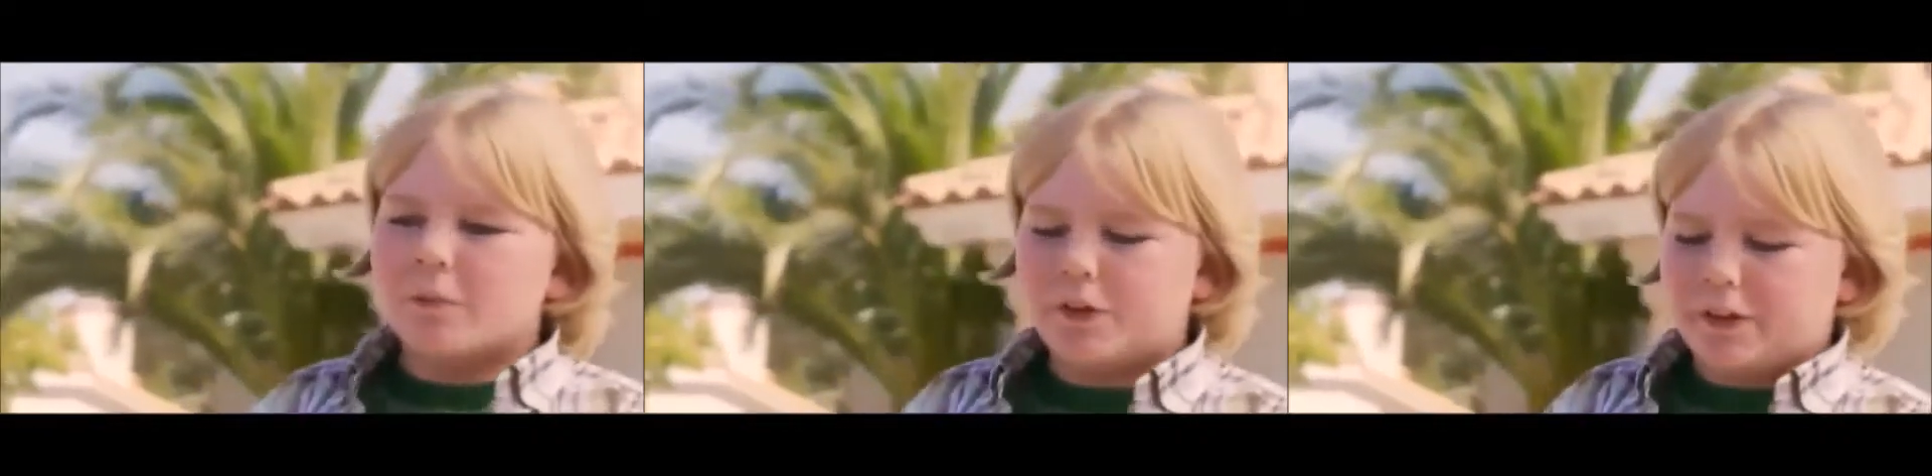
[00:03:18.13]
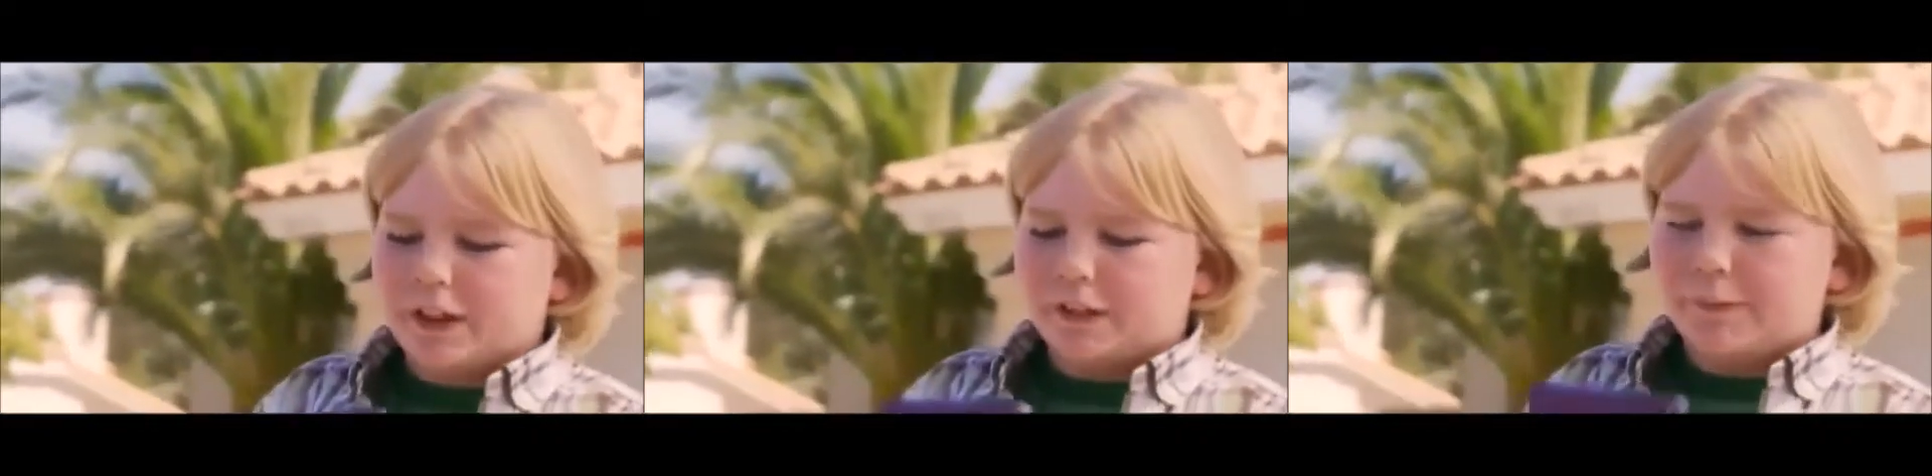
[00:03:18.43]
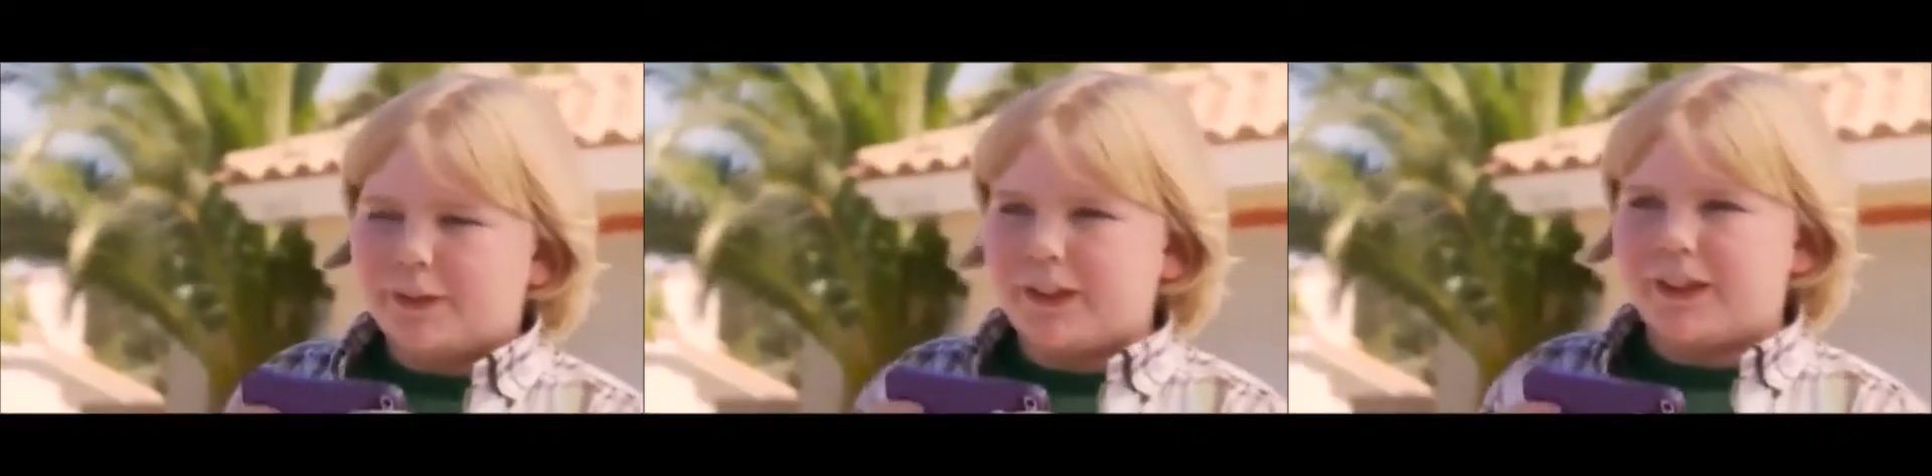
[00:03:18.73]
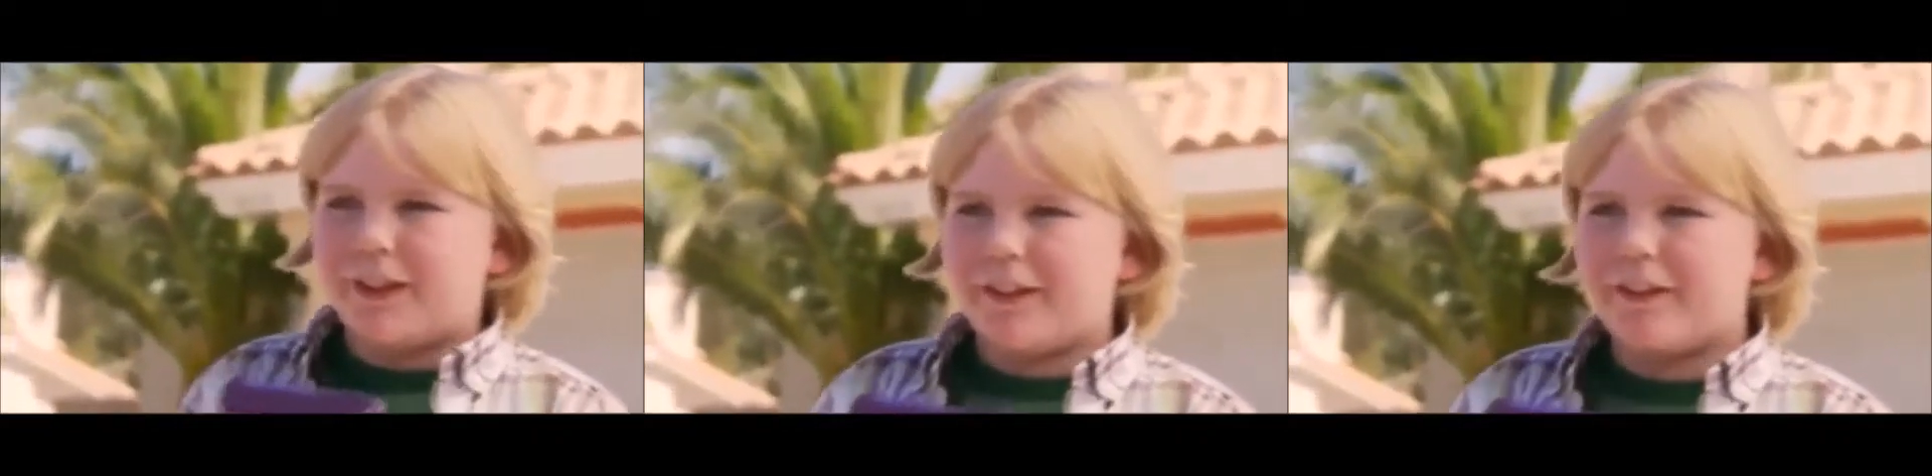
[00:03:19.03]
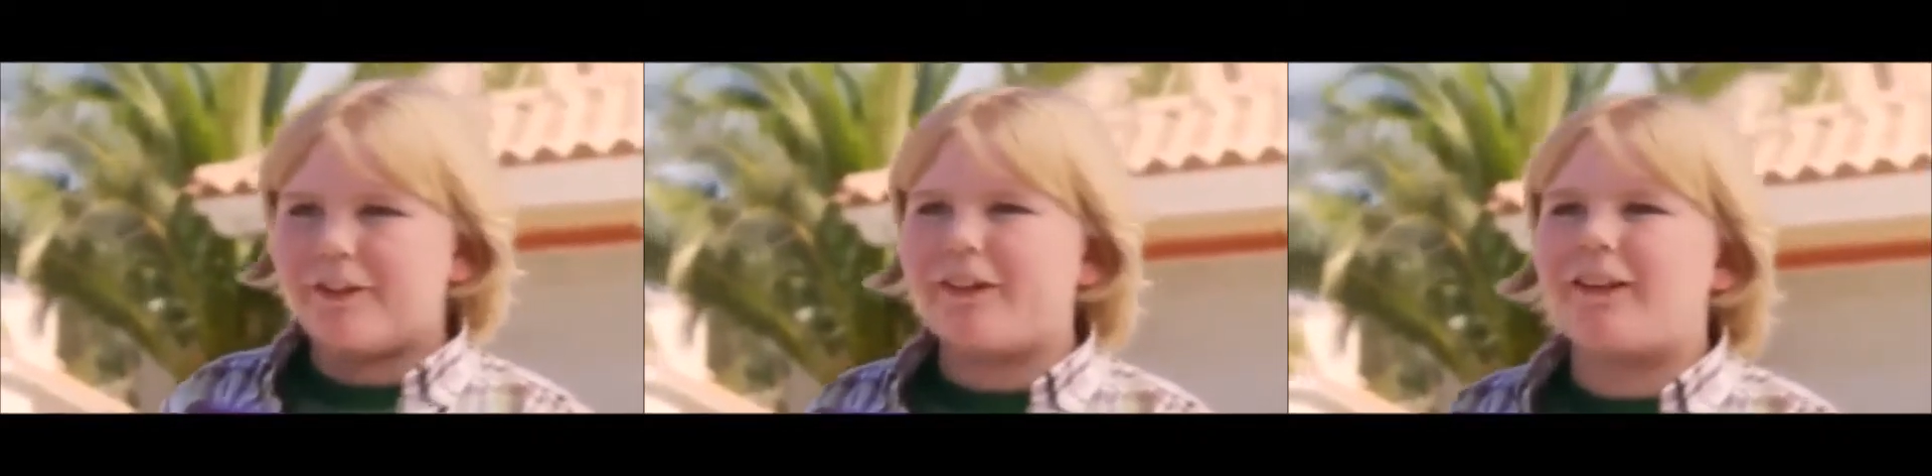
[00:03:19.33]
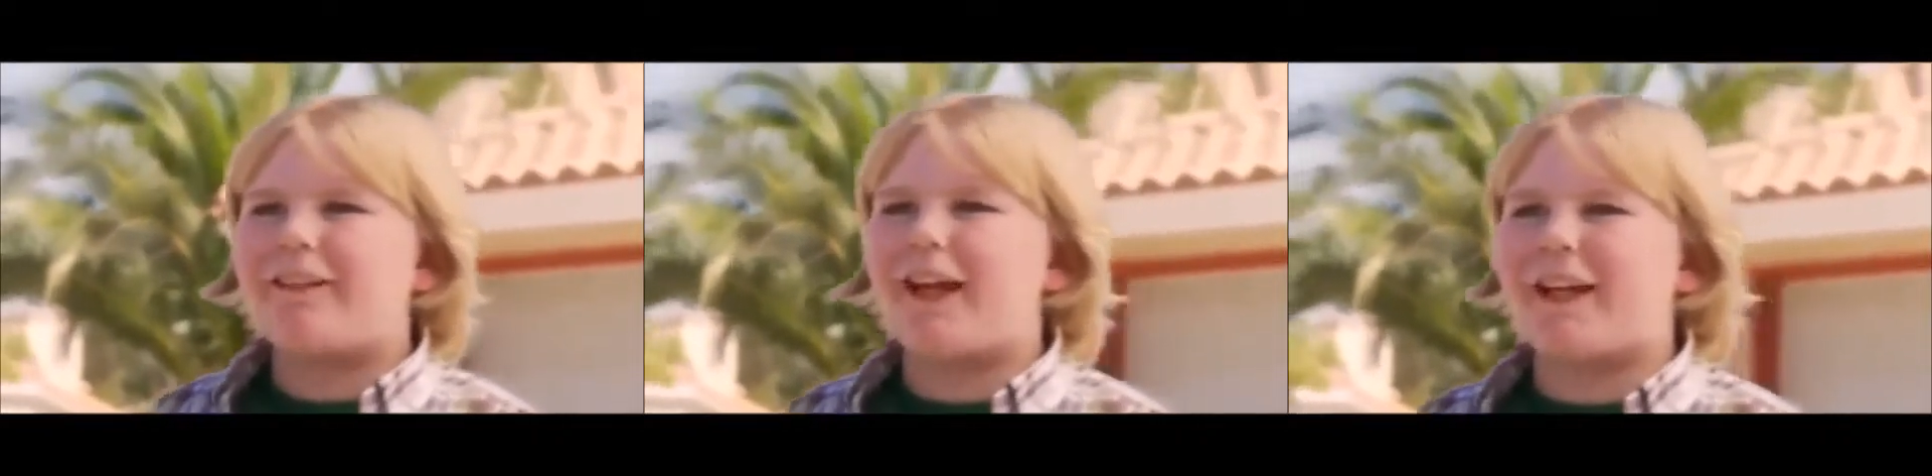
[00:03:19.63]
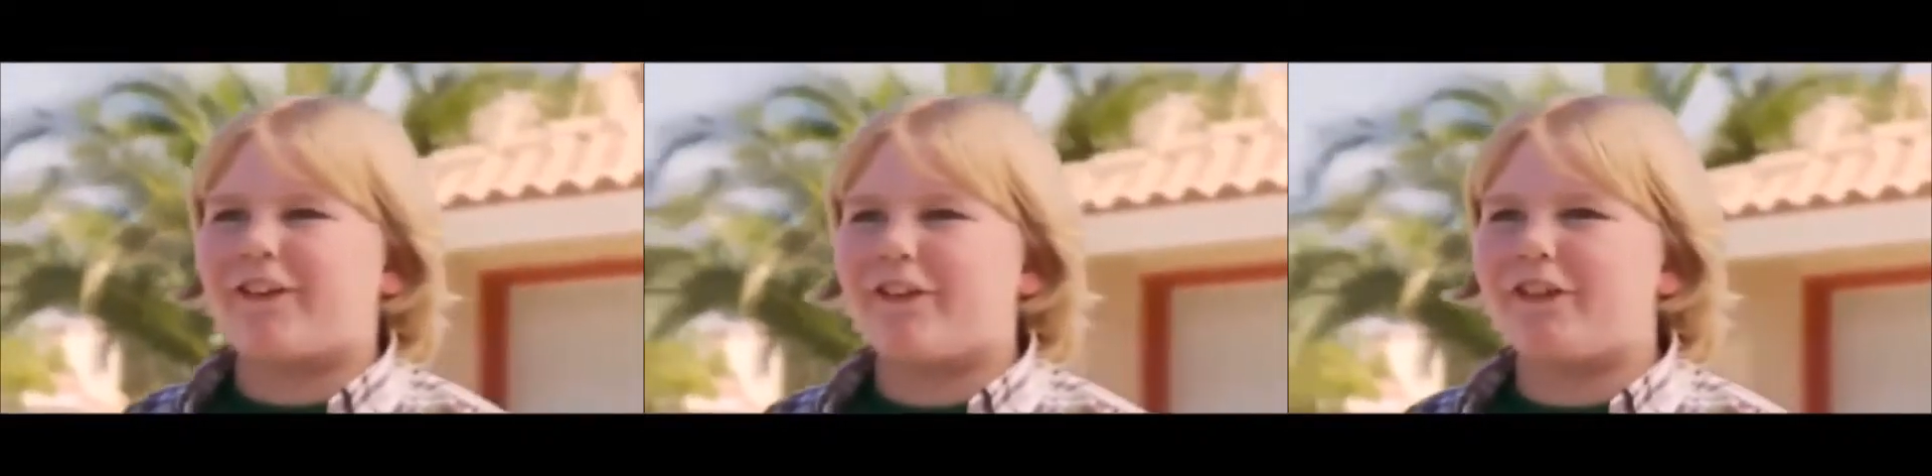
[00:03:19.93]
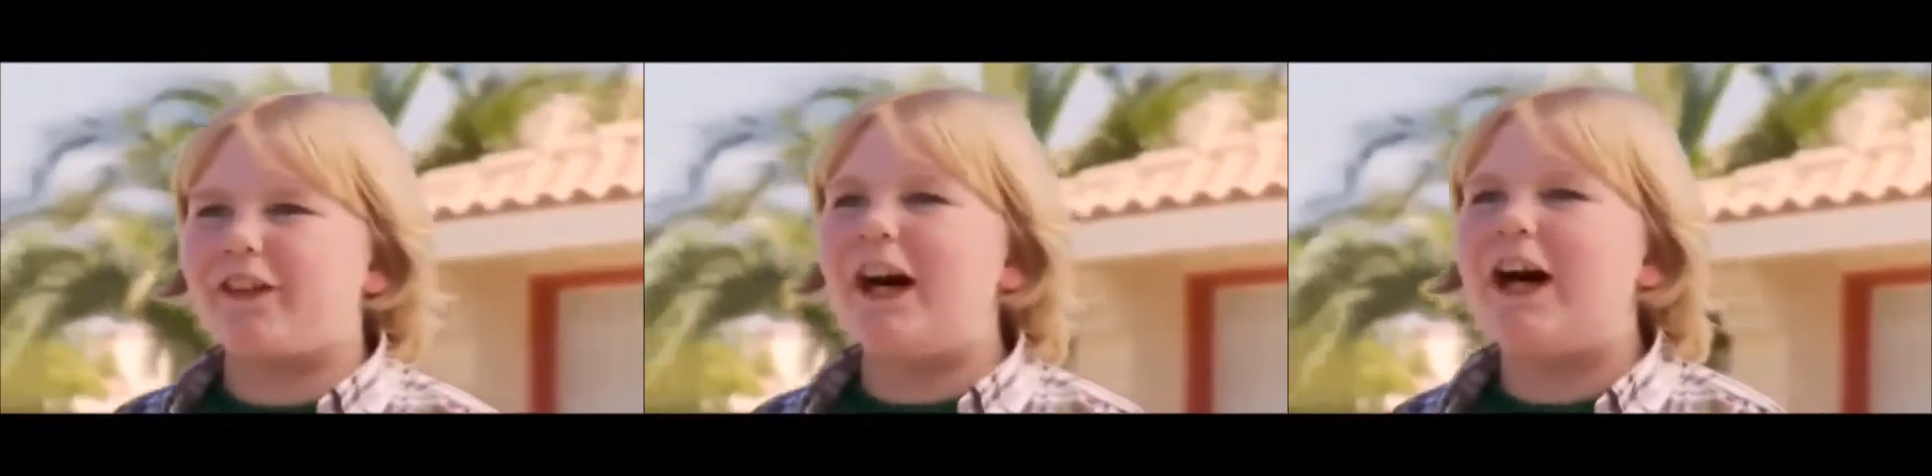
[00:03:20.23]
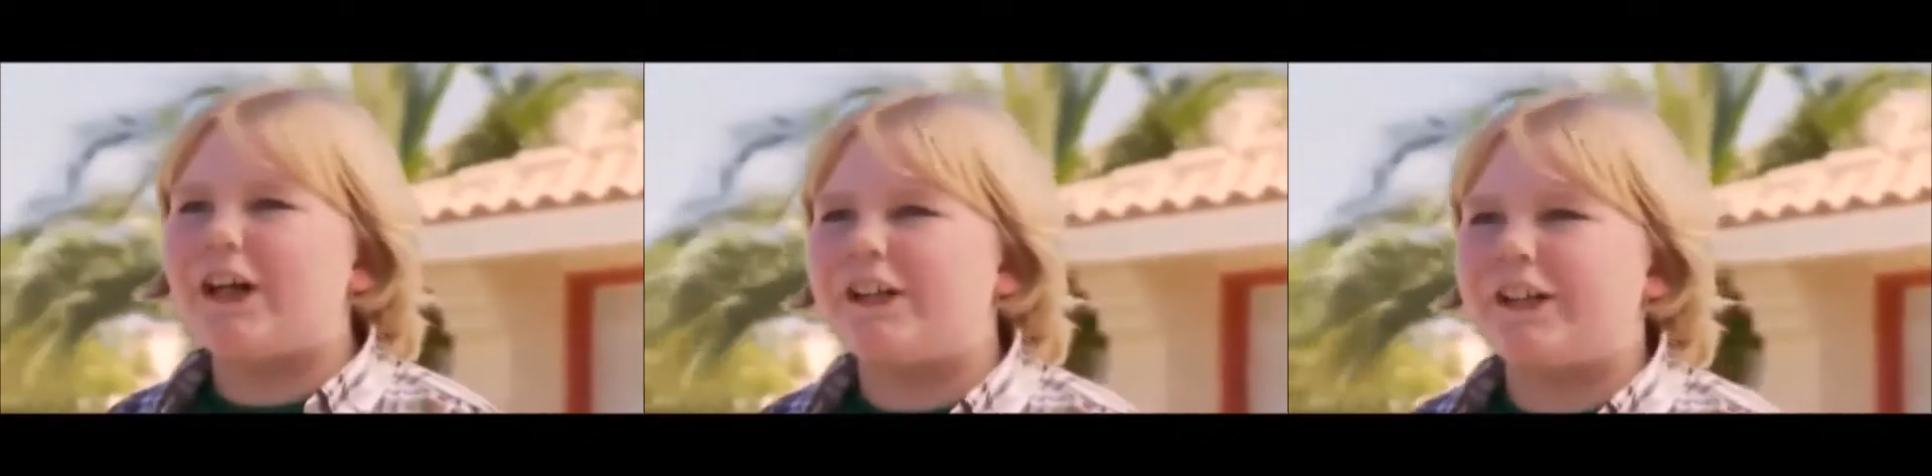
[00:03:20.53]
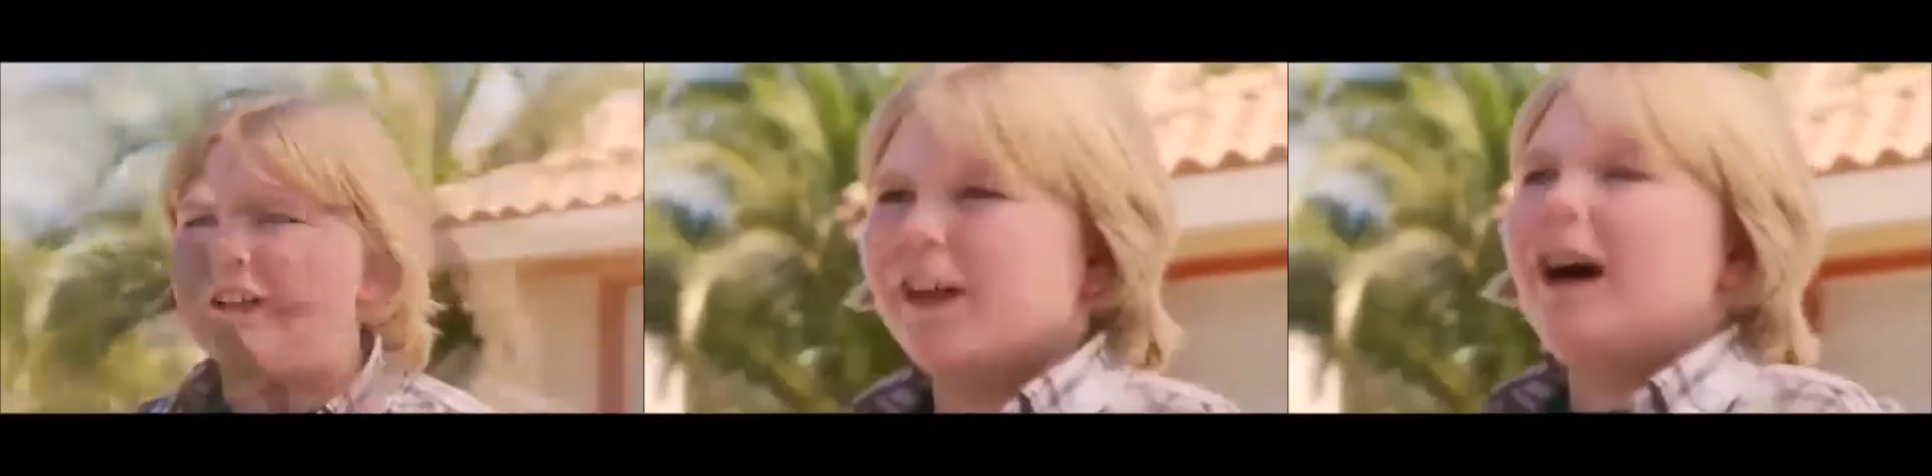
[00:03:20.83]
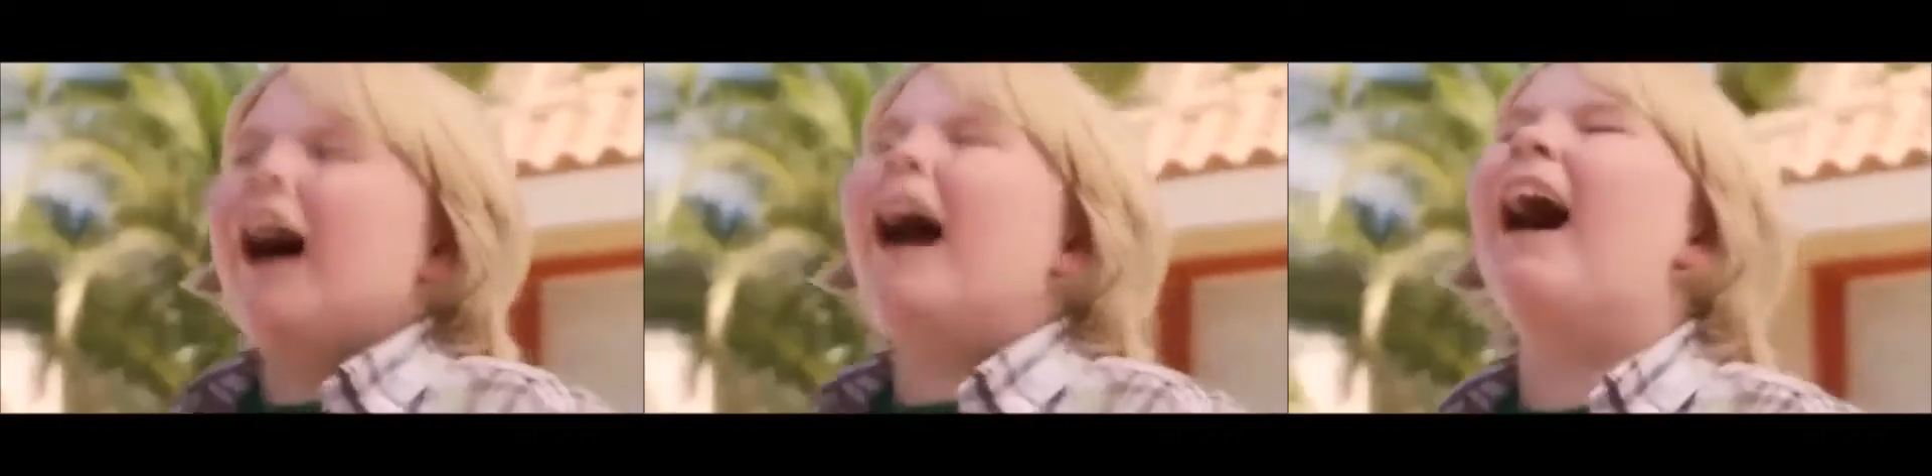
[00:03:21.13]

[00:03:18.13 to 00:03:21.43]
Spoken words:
Maria, that's pity, eh? Your texture's ugly.